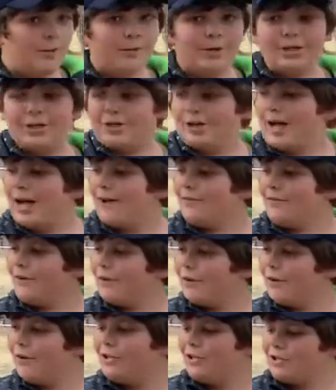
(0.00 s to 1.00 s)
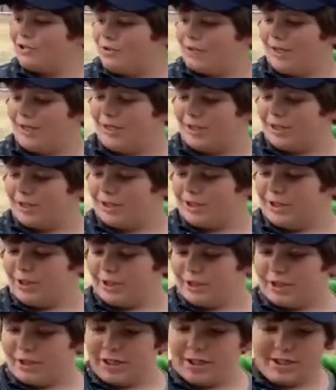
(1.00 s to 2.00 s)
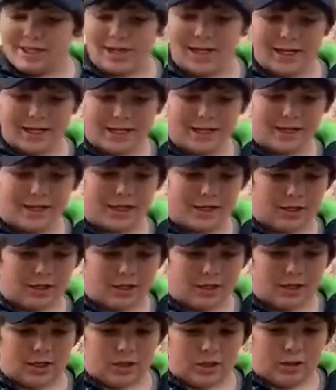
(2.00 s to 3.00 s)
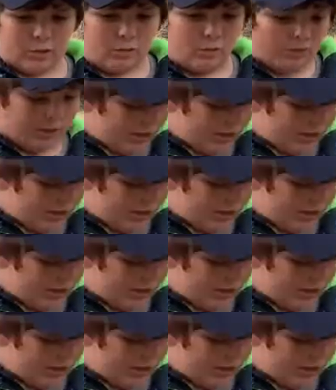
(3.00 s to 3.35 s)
you have your hole drilled, you're gonna take one